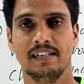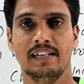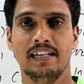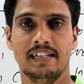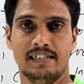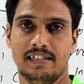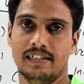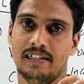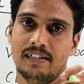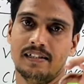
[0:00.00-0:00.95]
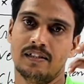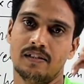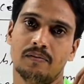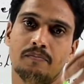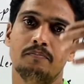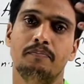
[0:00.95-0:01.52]
is
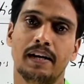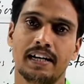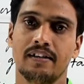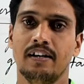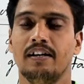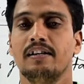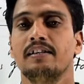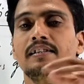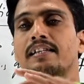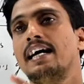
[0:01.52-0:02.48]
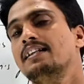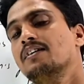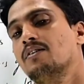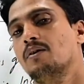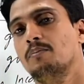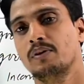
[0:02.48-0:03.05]
better than the
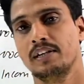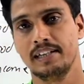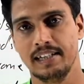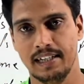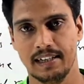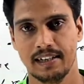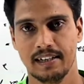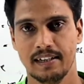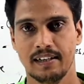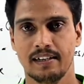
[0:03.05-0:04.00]
commodity